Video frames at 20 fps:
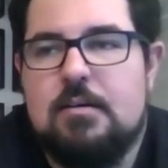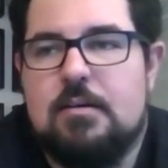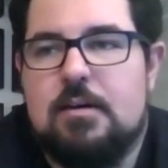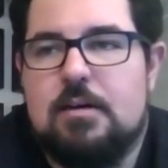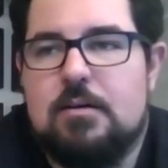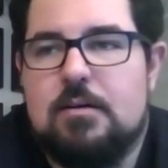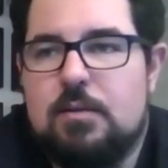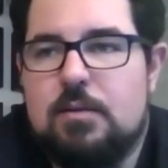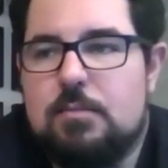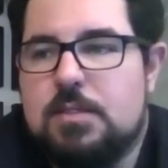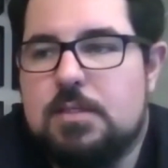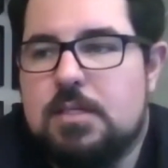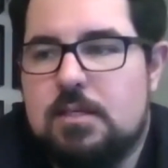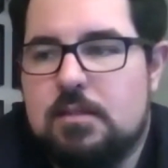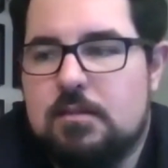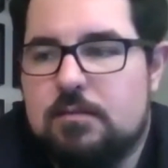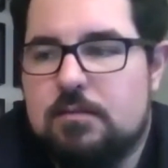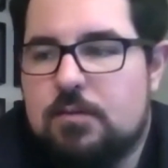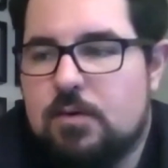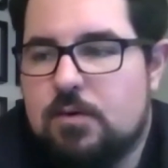with a
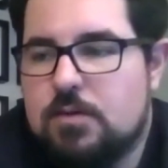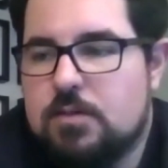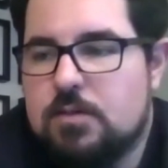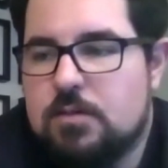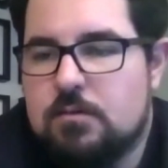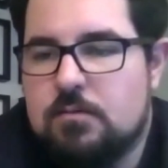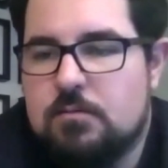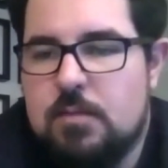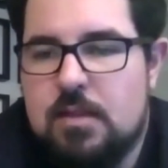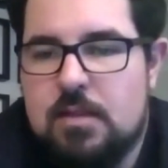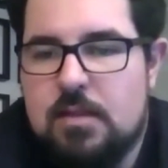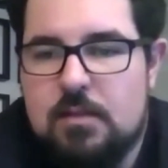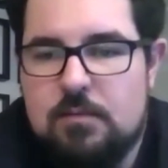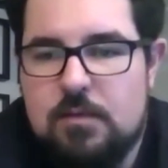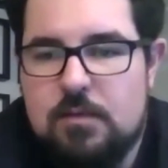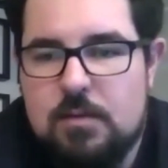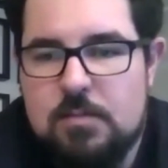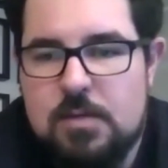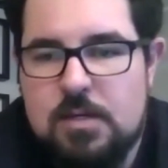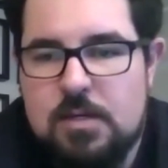particular focus on
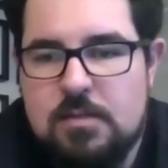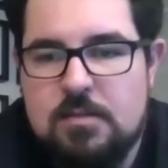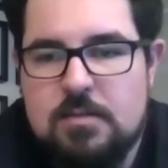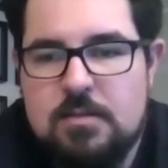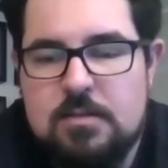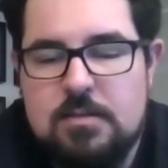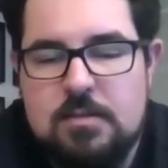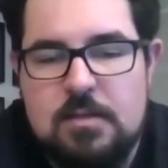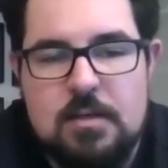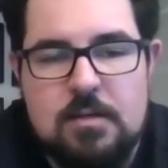methamphetamines,